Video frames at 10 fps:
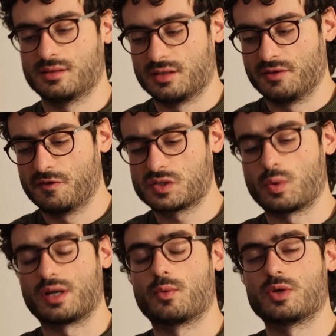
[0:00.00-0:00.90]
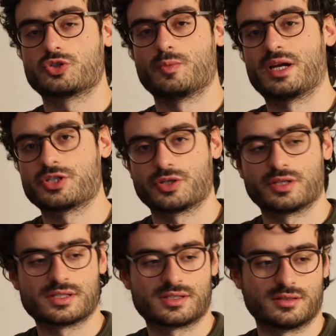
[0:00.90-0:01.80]
the first one I want to
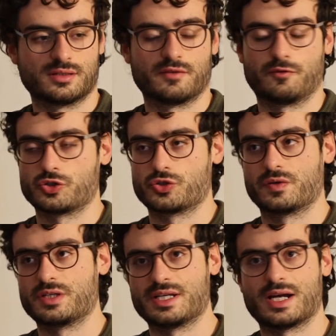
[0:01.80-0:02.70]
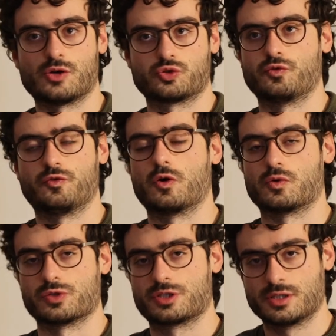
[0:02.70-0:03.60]
mention is for sure the
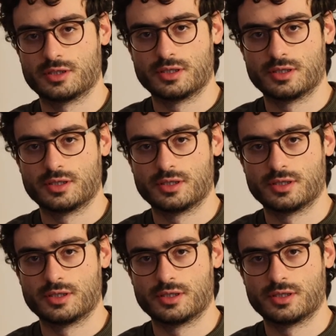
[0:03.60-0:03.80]
autofocus.